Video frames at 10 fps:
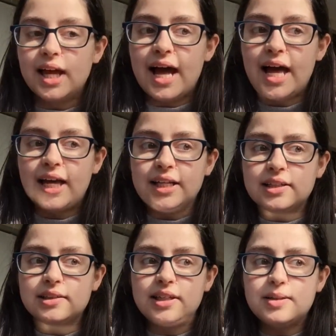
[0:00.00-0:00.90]

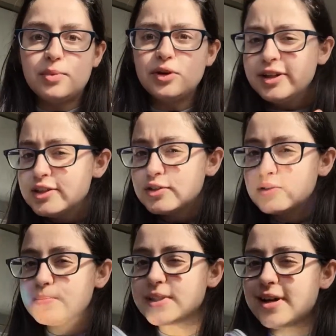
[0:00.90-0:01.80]
And the body
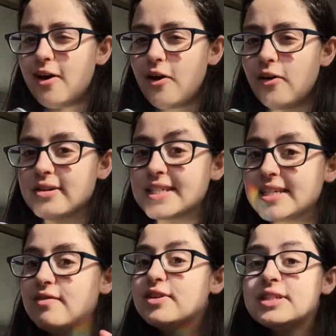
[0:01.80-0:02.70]
scrubs are
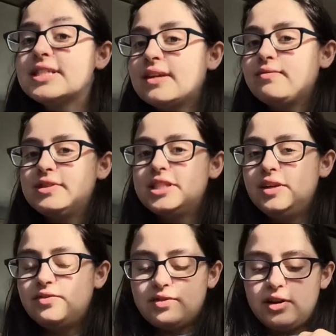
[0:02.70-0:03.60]
£7.75.